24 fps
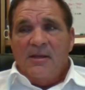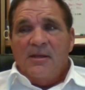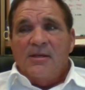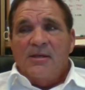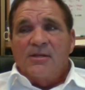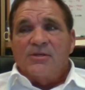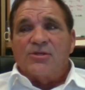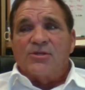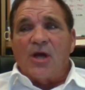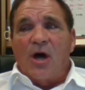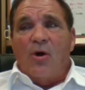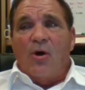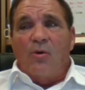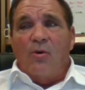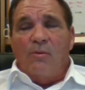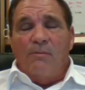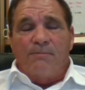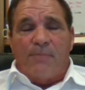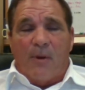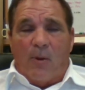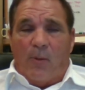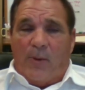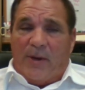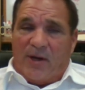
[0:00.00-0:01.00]
so,
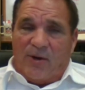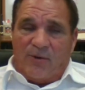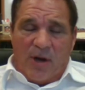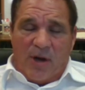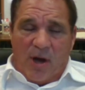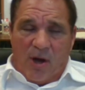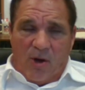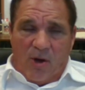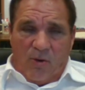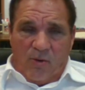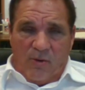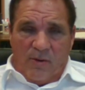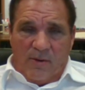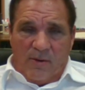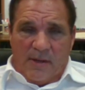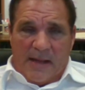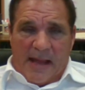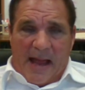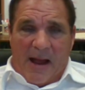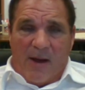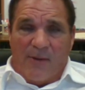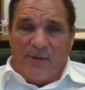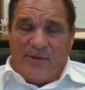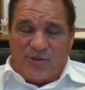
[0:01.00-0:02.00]
but we don't know
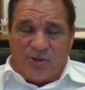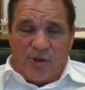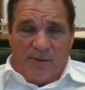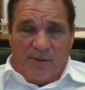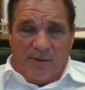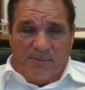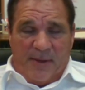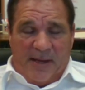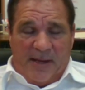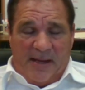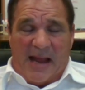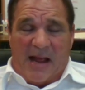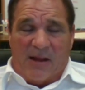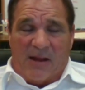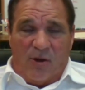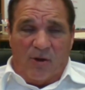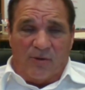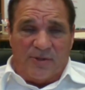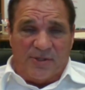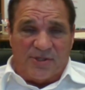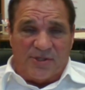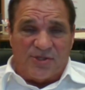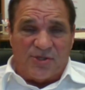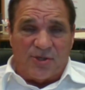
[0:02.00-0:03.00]
how he's going to be and how
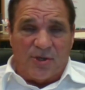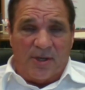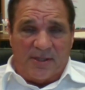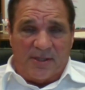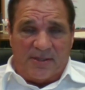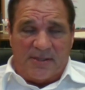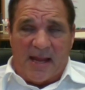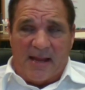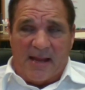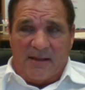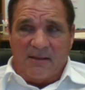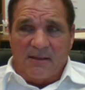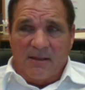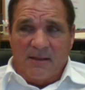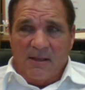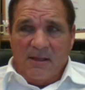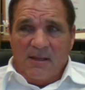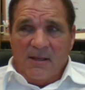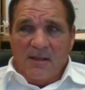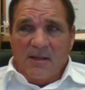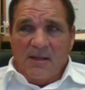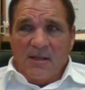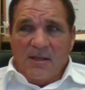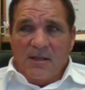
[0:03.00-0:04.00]
long this is going to take.
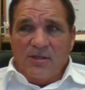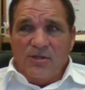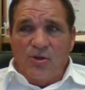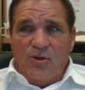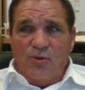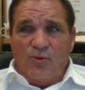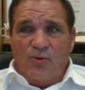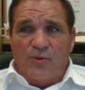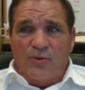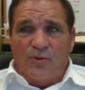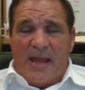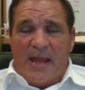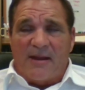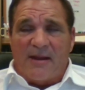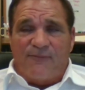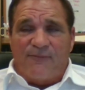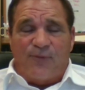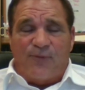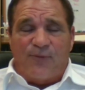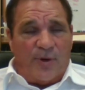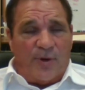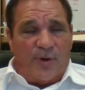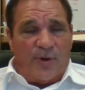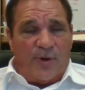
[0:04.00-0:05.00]
You can't
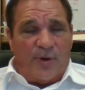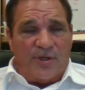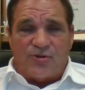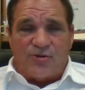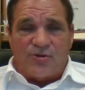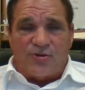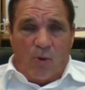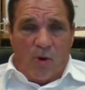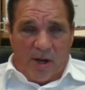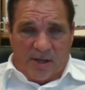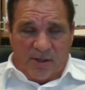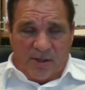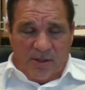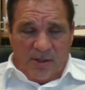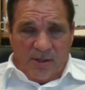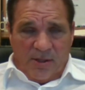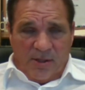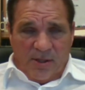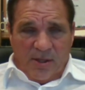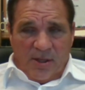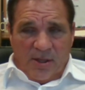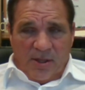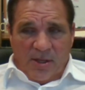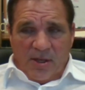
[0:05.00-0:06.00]
afford to tread water
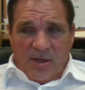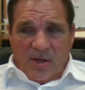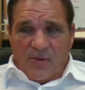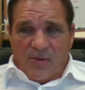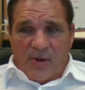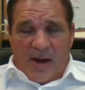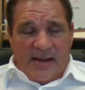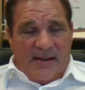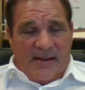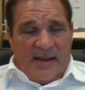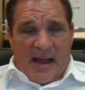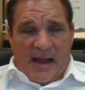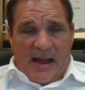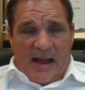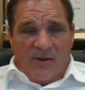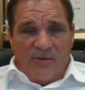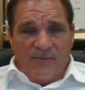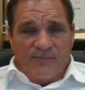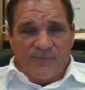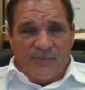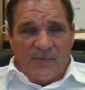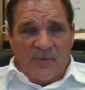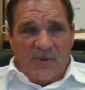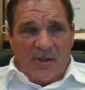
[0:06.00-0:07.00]
right
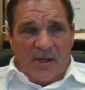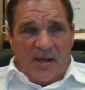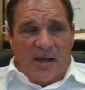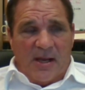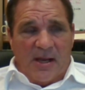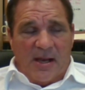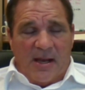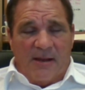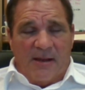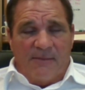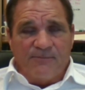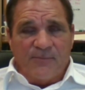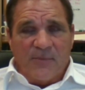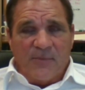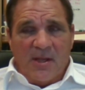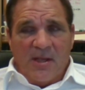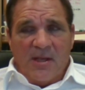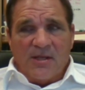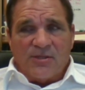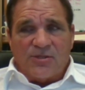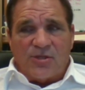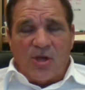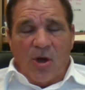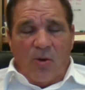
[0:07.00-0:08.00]
now.
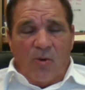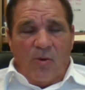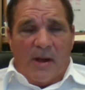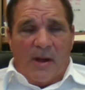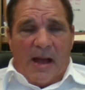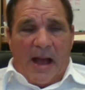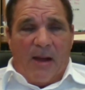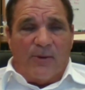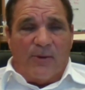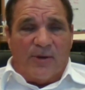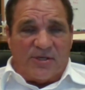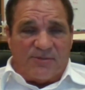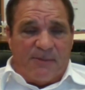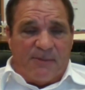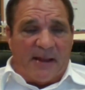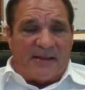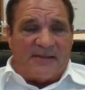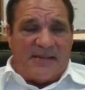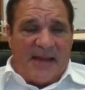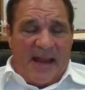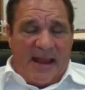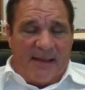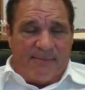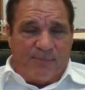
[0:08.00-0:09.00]
So I would
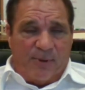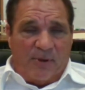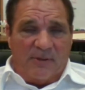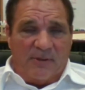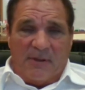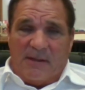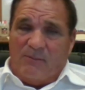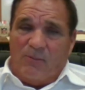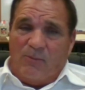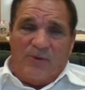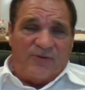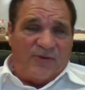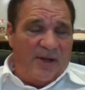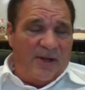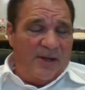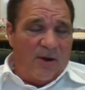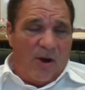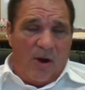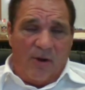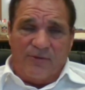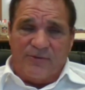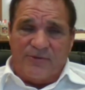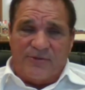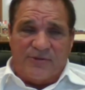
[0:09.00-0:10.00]
expect Tampa. I mean, we've seen
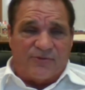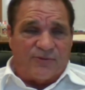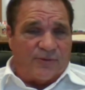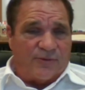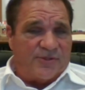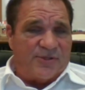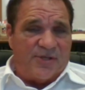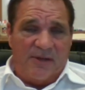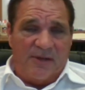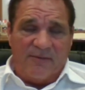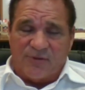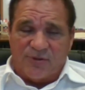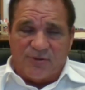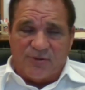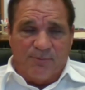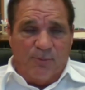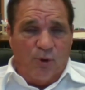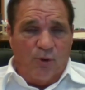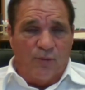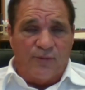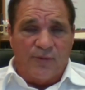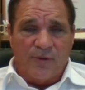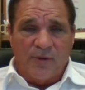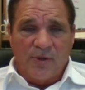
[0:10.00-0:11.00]
all these receivers
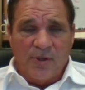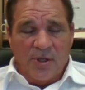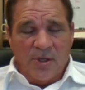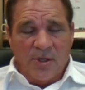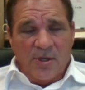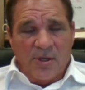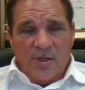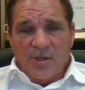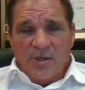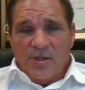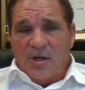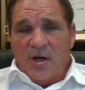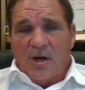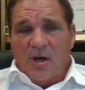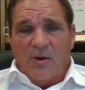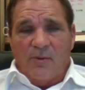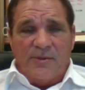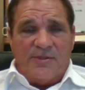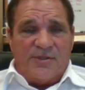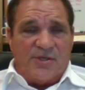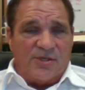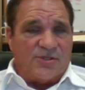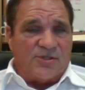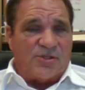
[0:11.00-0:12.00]
move. You know,
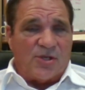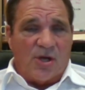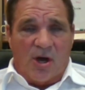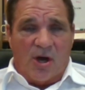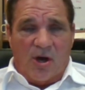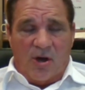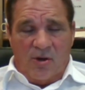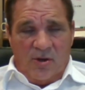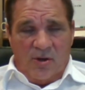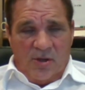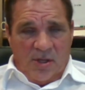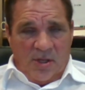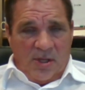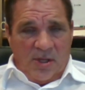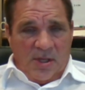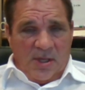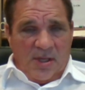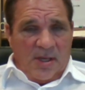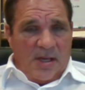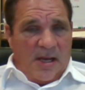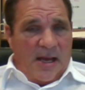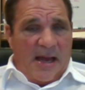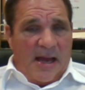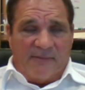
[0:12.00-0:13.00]
we just saw
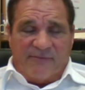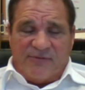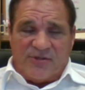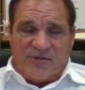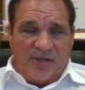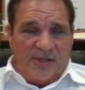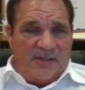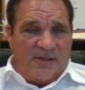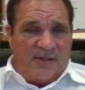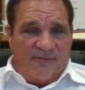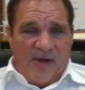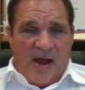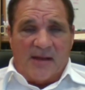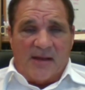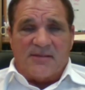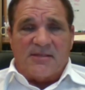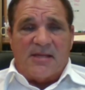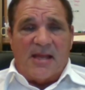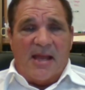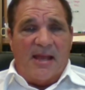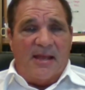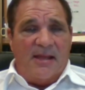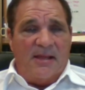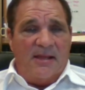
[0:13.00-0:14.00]
obviously
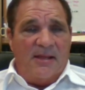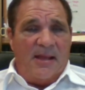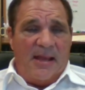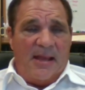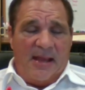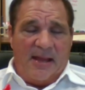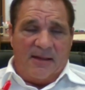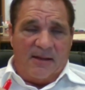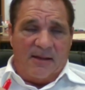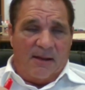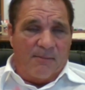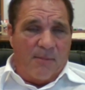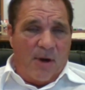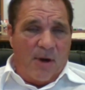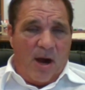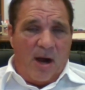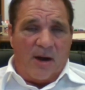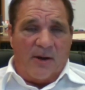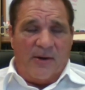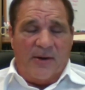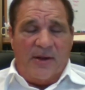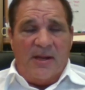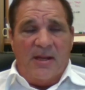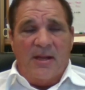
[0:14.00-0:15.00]
Devontae and
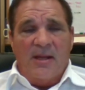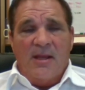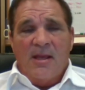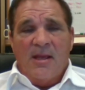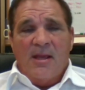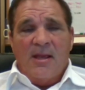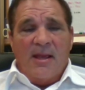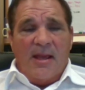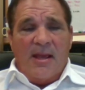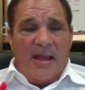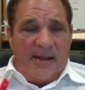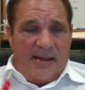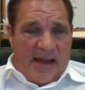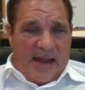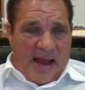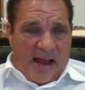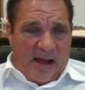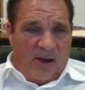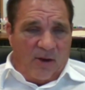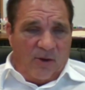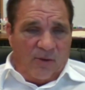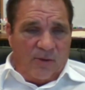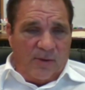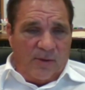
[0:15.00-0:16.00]
Amari, and
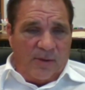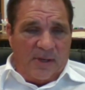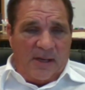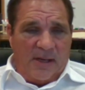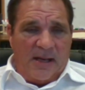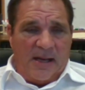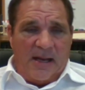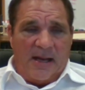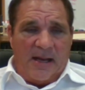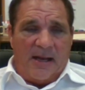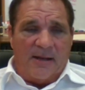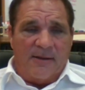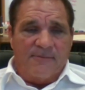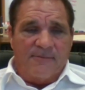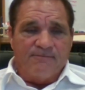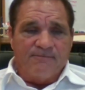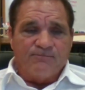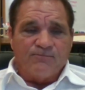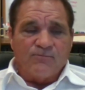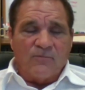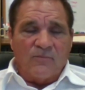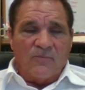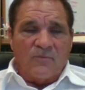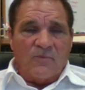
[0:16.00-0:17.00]
now,
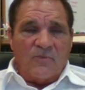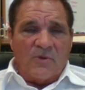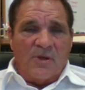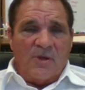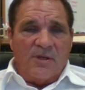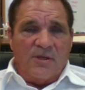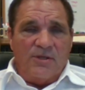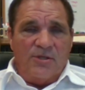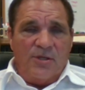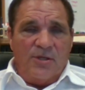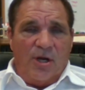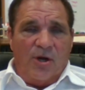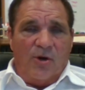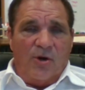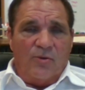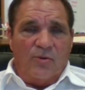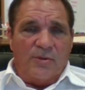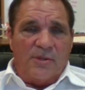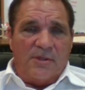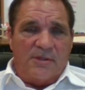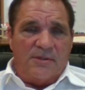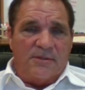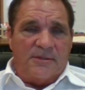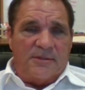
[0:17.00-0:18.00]

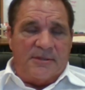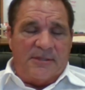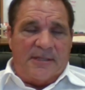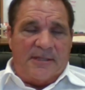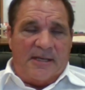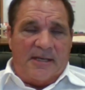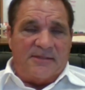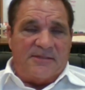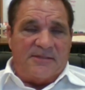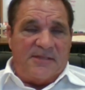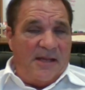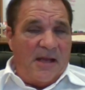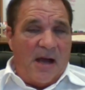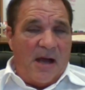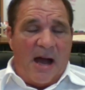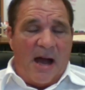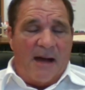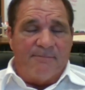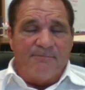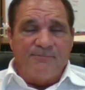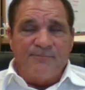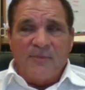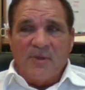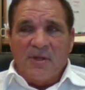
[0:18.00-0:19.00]

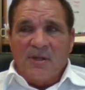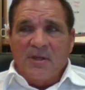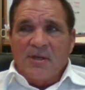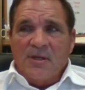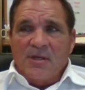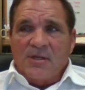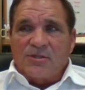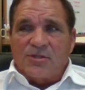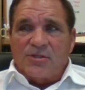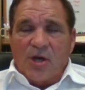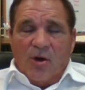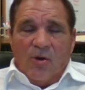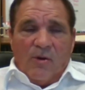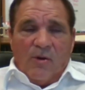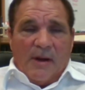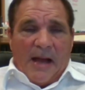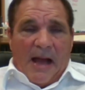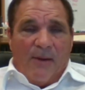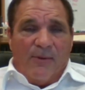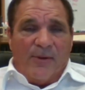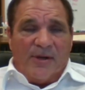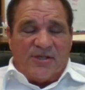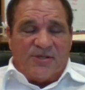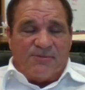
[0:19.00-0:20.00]
D-Hop. So
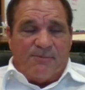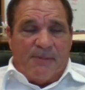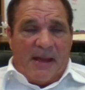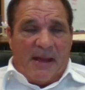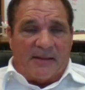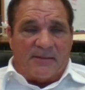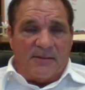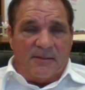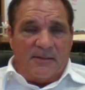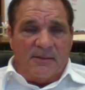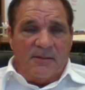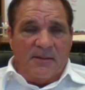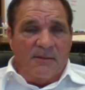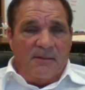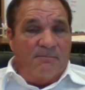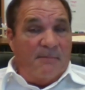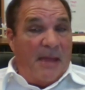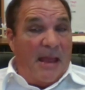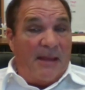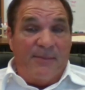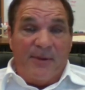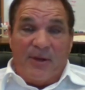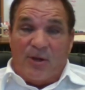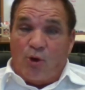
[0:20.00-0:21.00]
I would expect
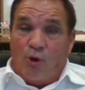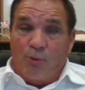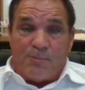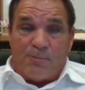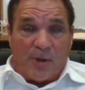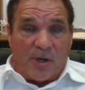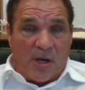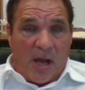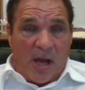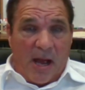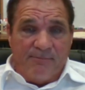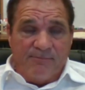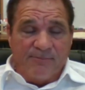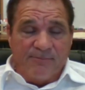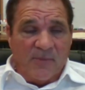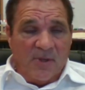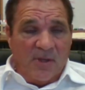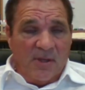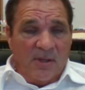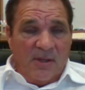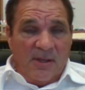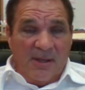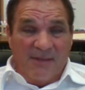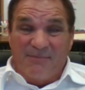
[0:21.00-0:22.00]
maybe Cooper Kupp.
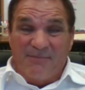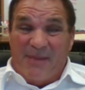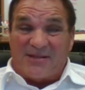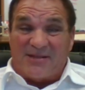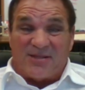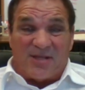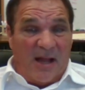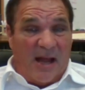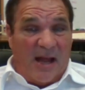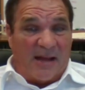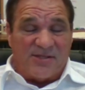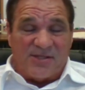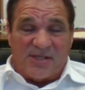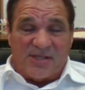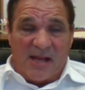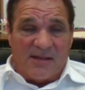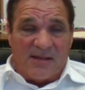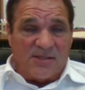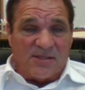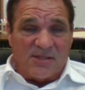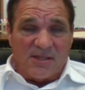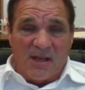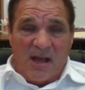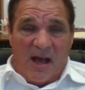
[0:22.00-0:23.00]
Makes a lot of
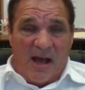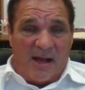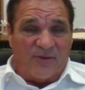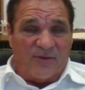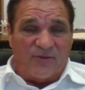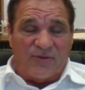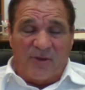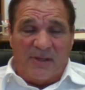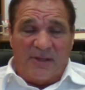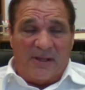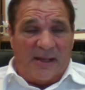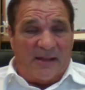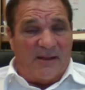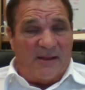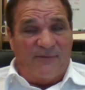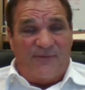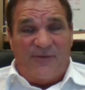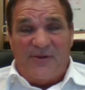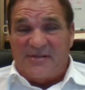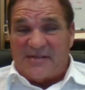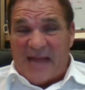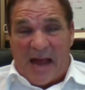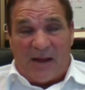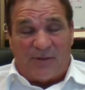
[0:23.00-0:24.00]
sense, honestly. Like, if
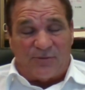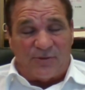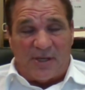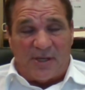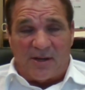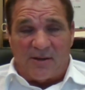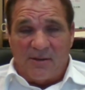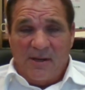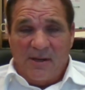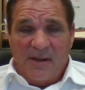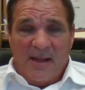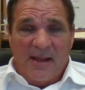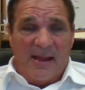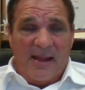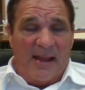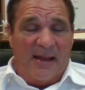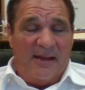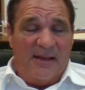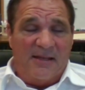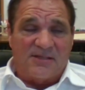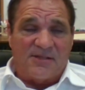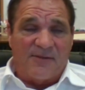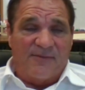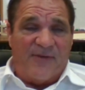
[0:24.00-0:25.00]
he's out there
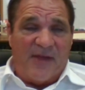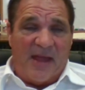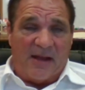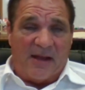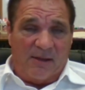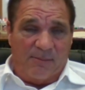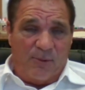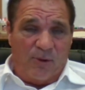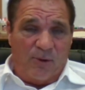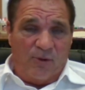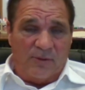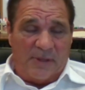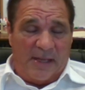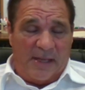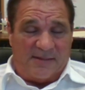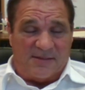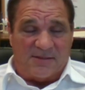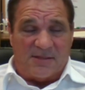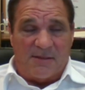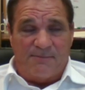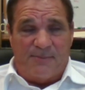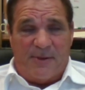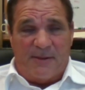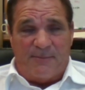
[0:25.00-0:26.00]
and he's available, like
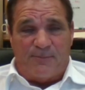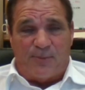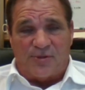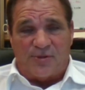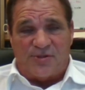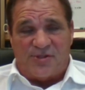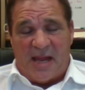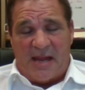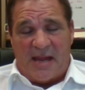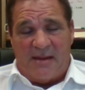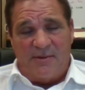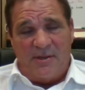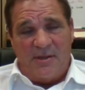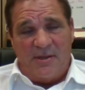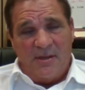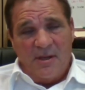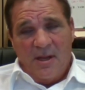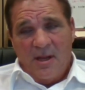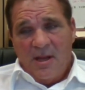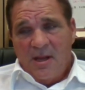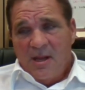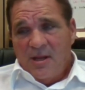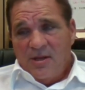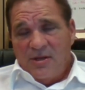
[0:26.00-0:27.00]
some people are saying,
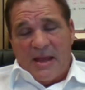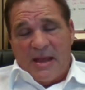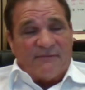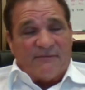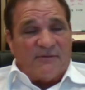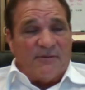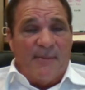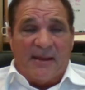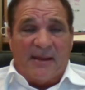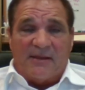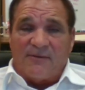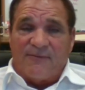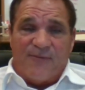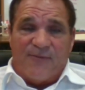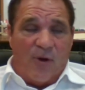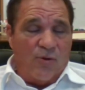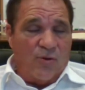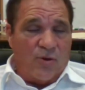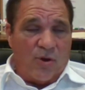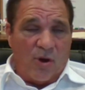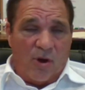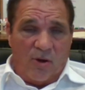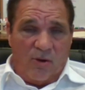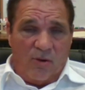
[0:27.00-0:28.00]
you have to make the
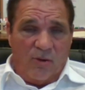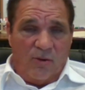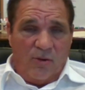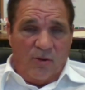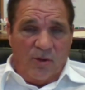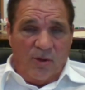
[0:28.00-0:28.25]
phone call.